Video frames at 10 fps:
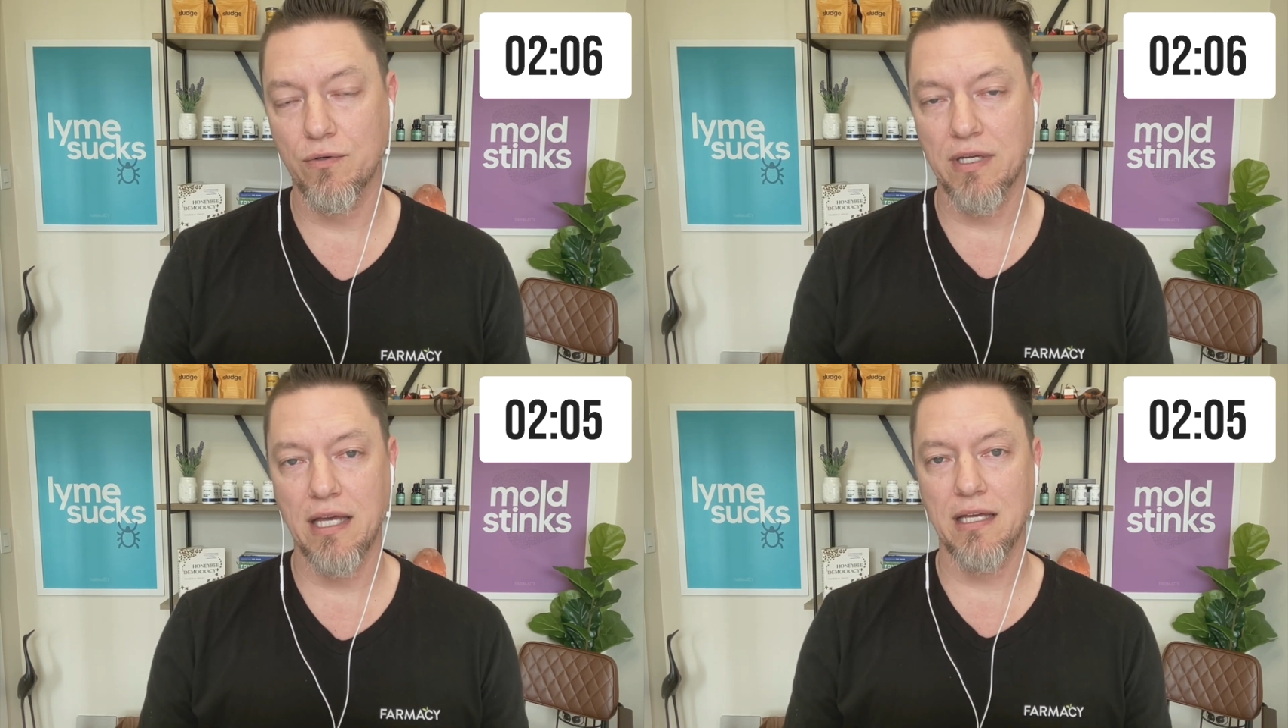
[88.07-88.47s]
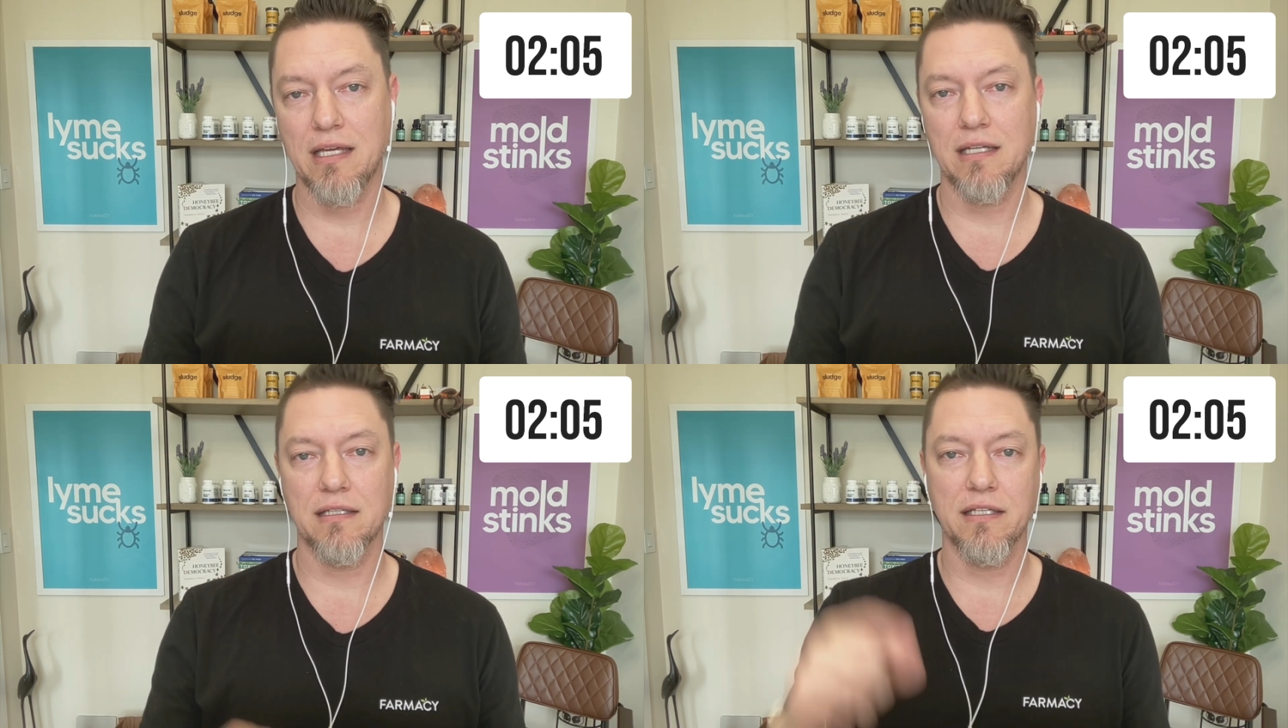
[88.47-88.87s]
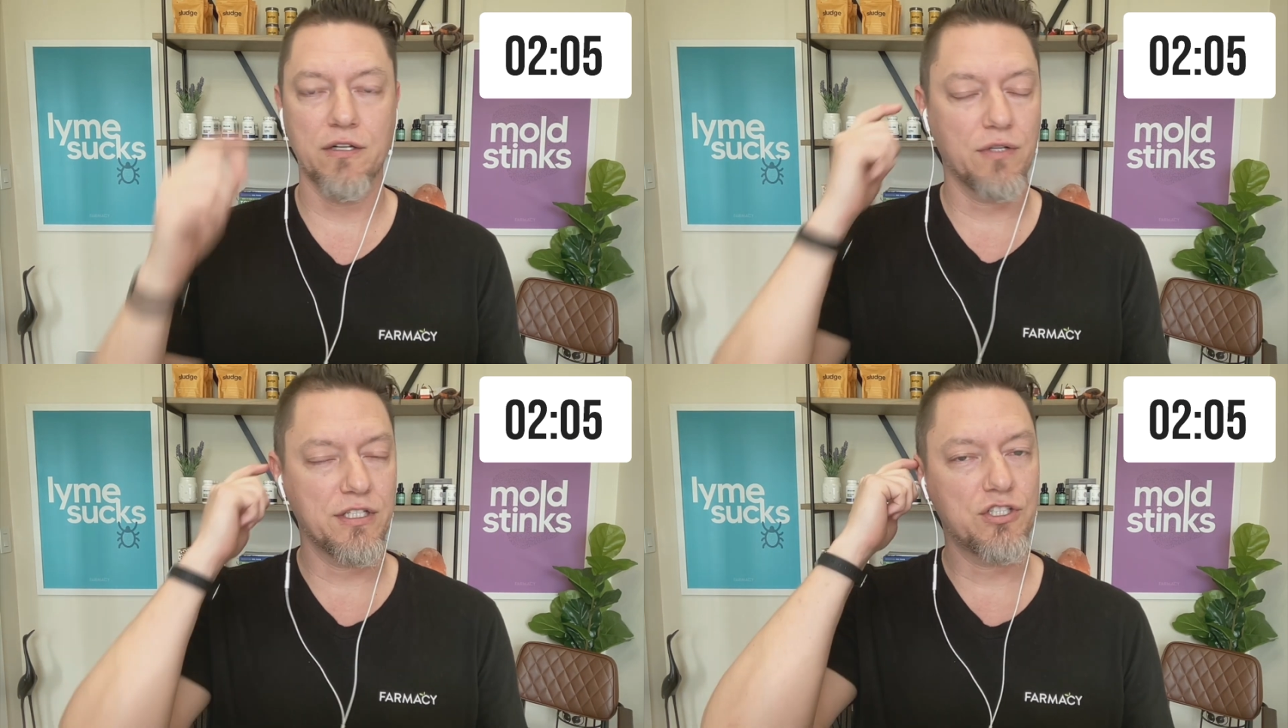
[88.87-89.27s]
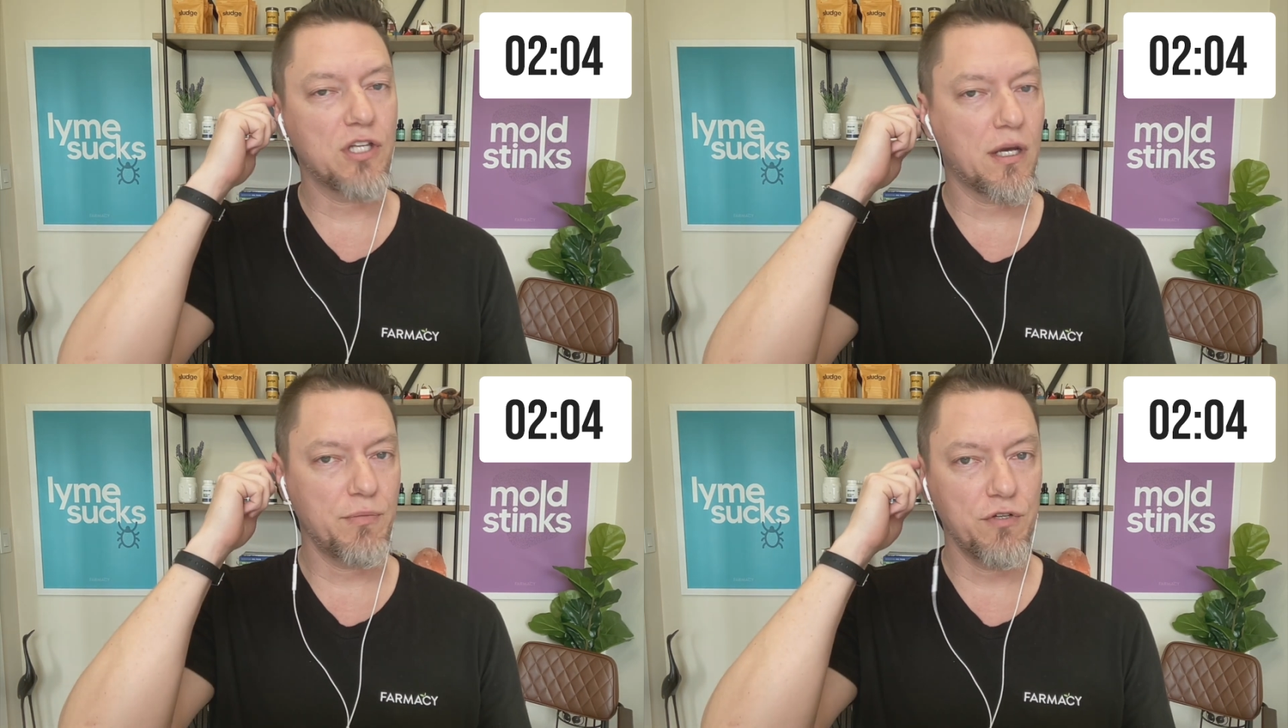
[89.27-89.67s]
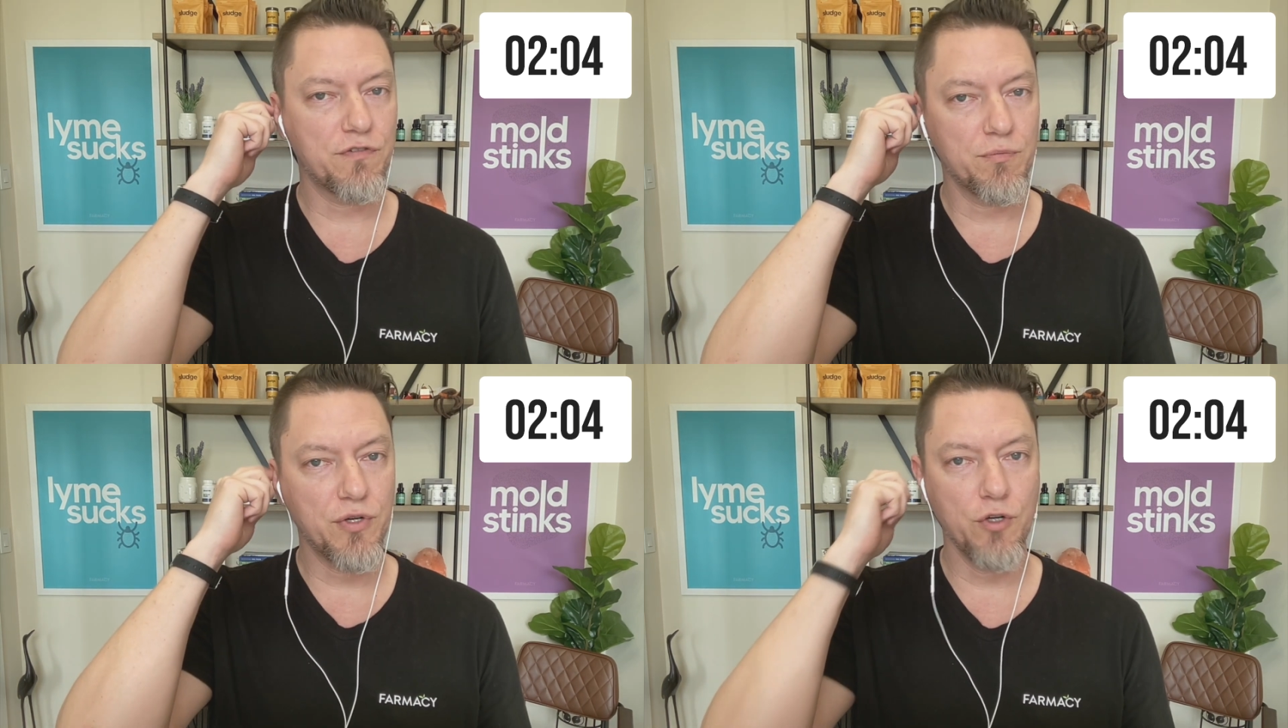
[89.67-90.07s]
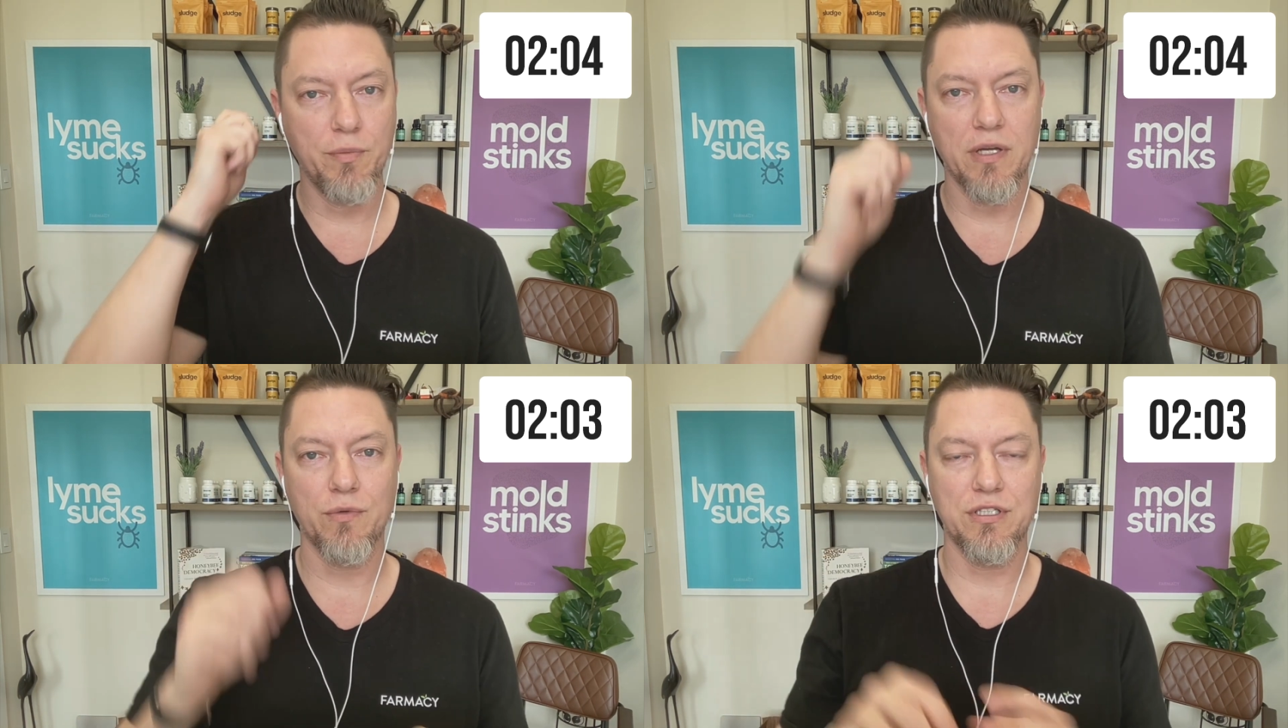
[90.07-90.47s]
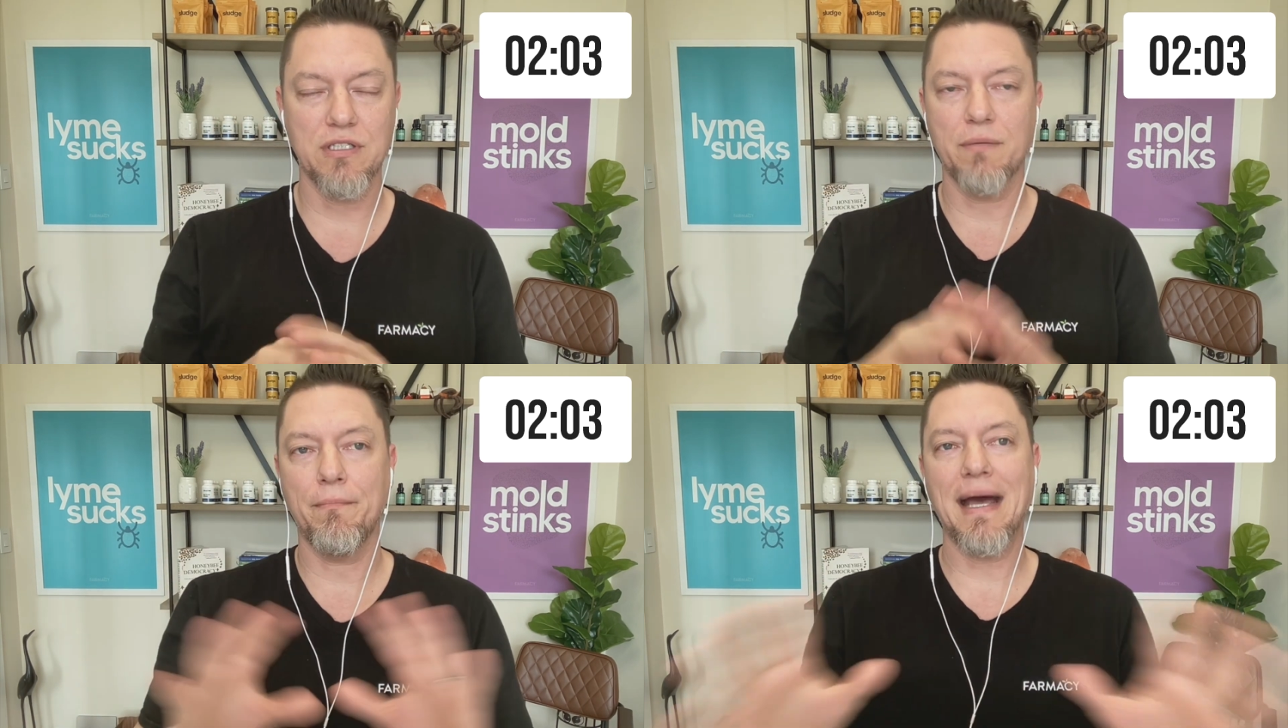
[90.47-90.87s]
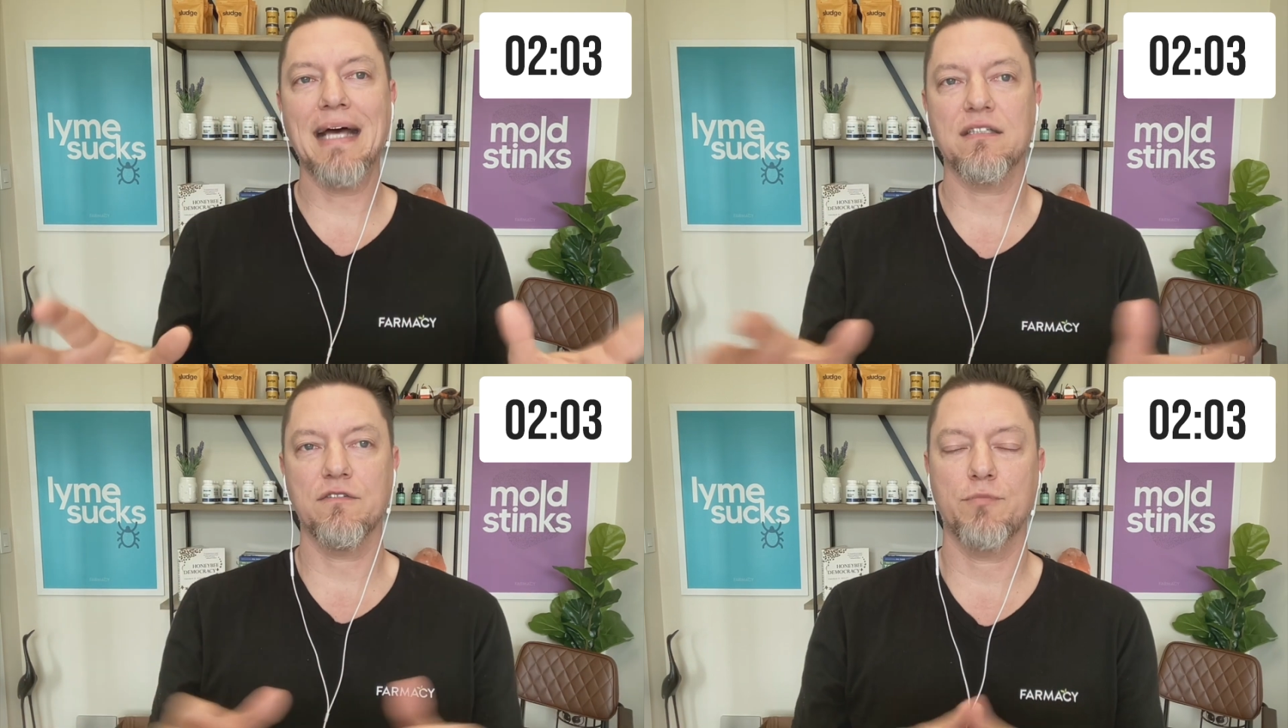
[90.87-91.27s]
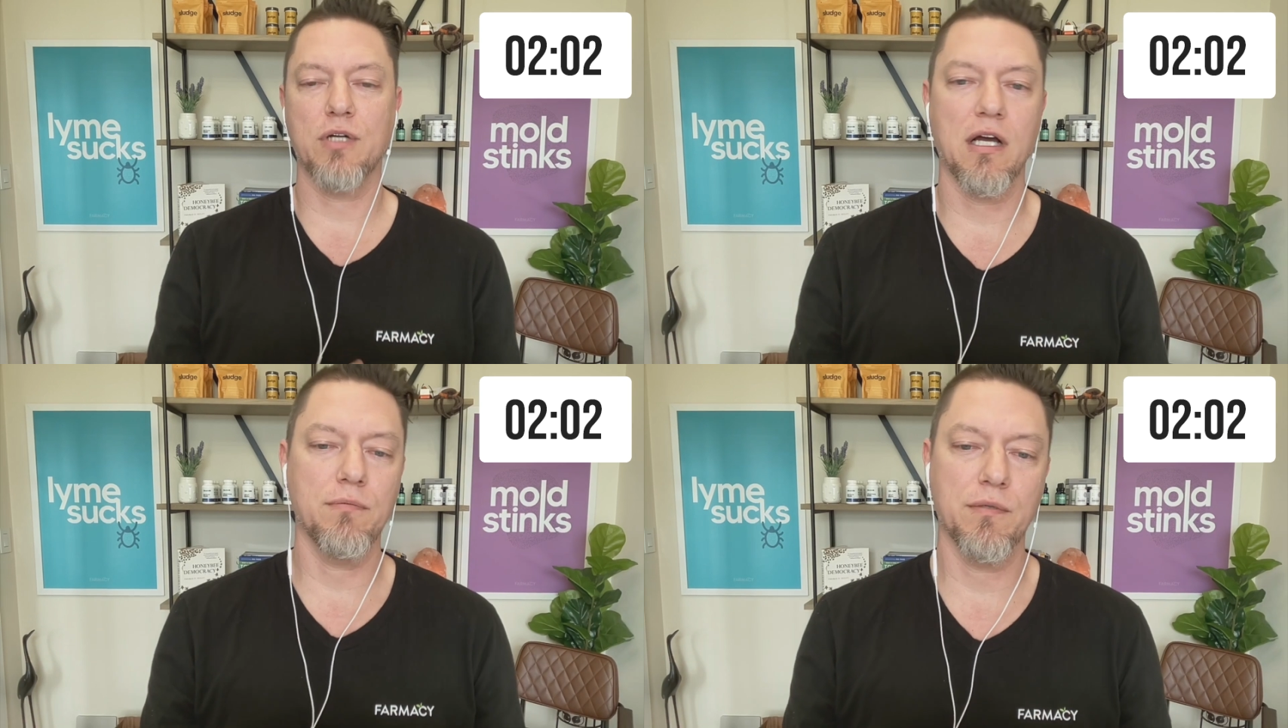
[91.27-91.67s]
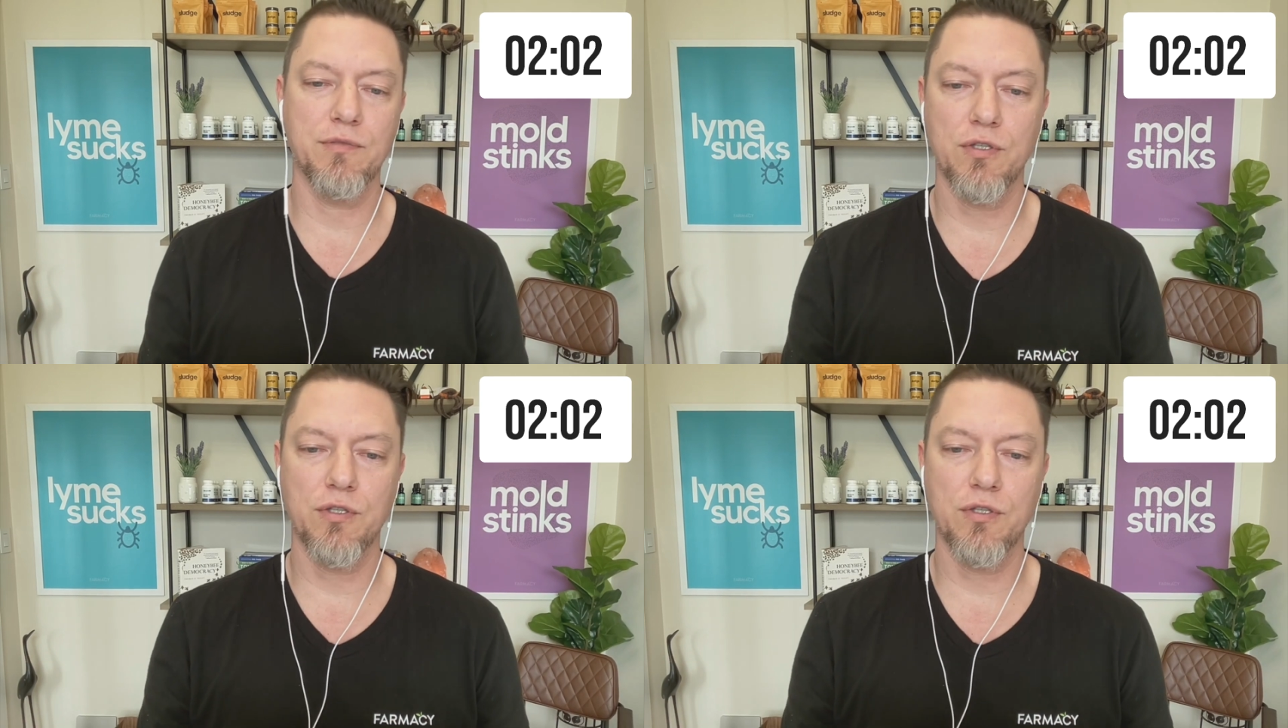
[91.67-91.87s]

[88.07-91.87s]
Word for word: Okay. It can literally stop you from pooping, which is a massive problem.